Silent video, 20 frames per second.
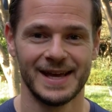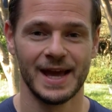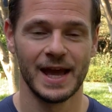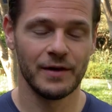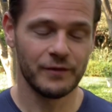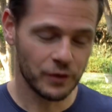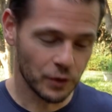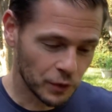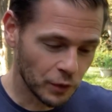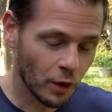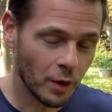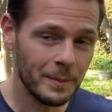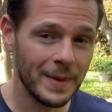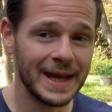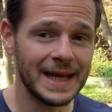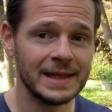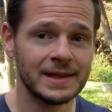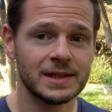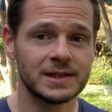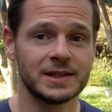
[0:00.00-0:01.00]
If you're not
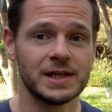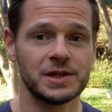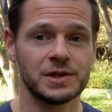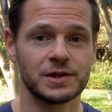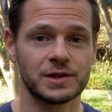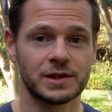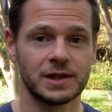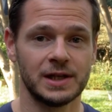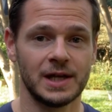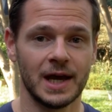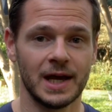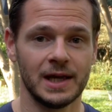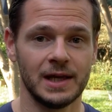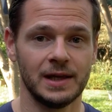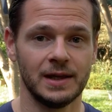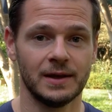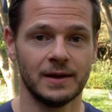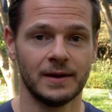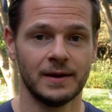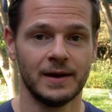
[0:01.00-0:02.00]
making decisions
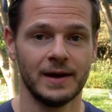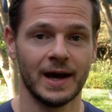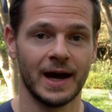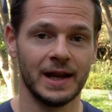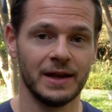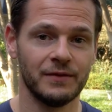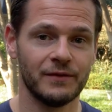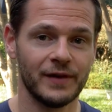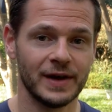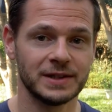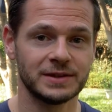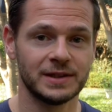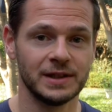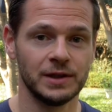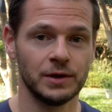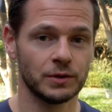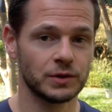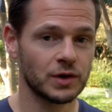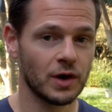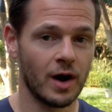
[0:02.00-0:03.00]
today and
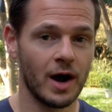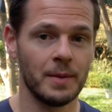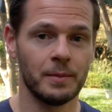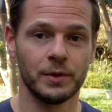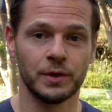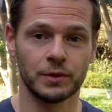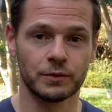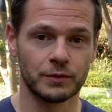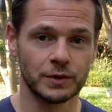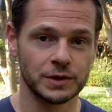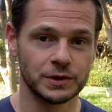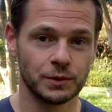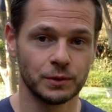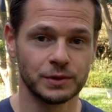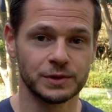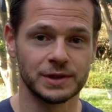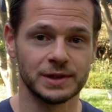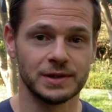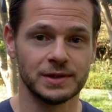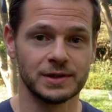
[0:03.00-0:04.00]
investing your time and your
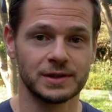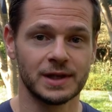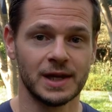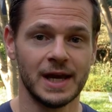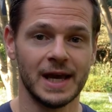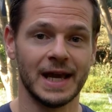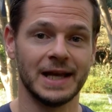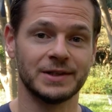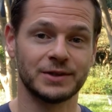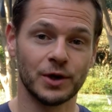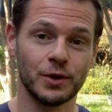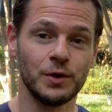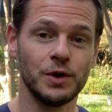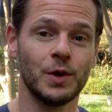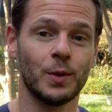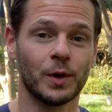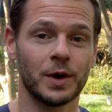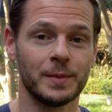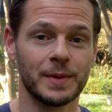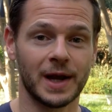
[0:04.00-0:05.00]
resources into who
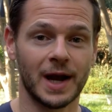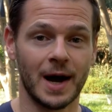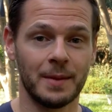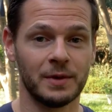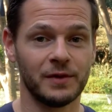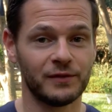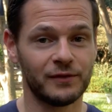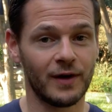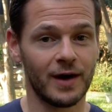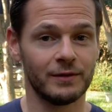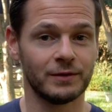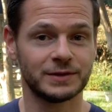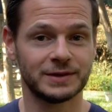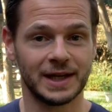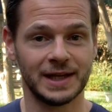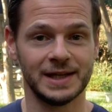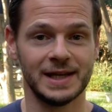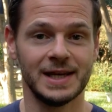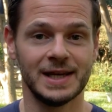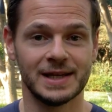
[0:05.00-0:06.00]
you want to become in 5 or
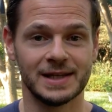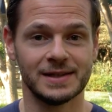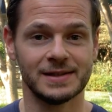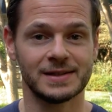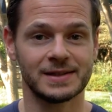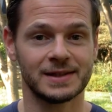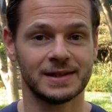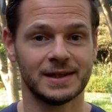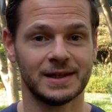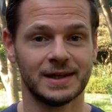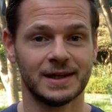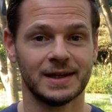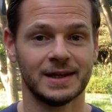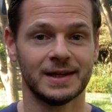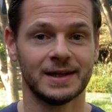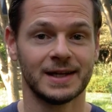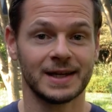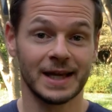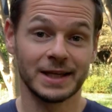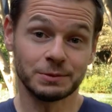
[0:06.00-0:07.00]
10 years,
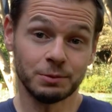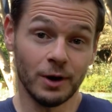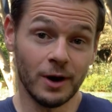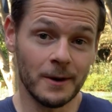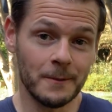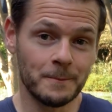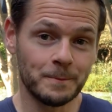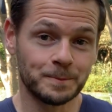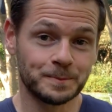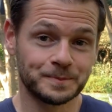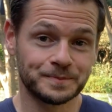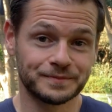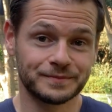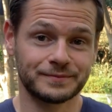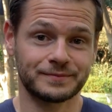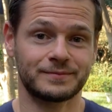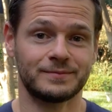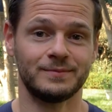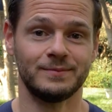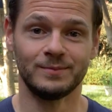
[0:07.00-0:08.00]
guess what?
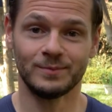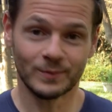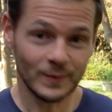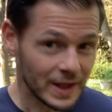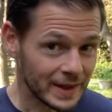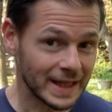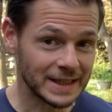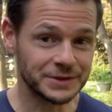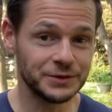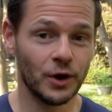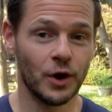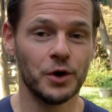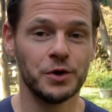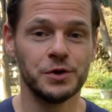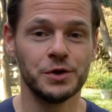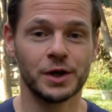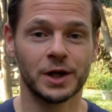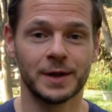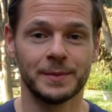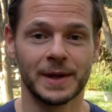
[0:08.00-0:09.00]
That's not who
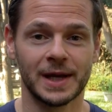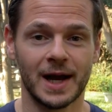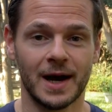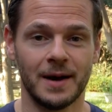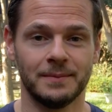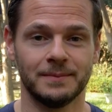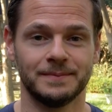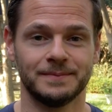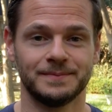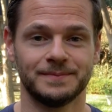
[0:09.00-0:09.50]
you're going to become.